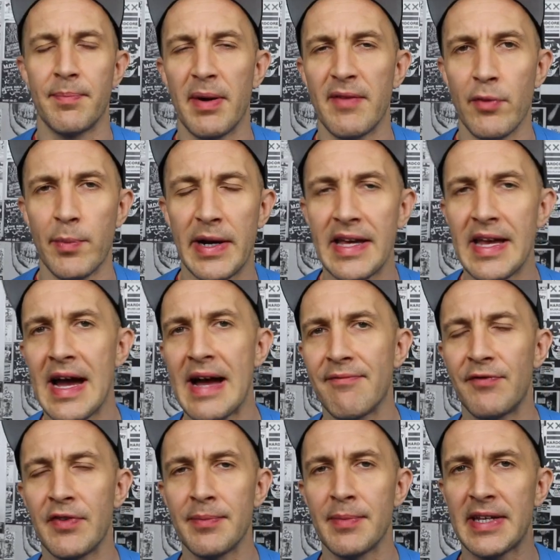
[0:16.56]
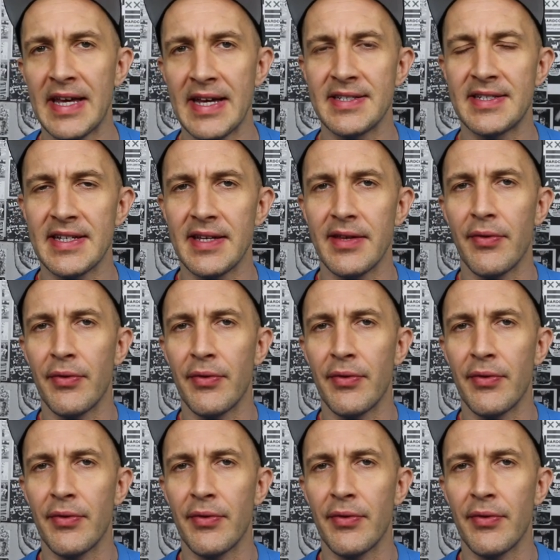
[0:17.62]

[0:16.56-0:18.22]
up, everybody? I'm Finn McKenty.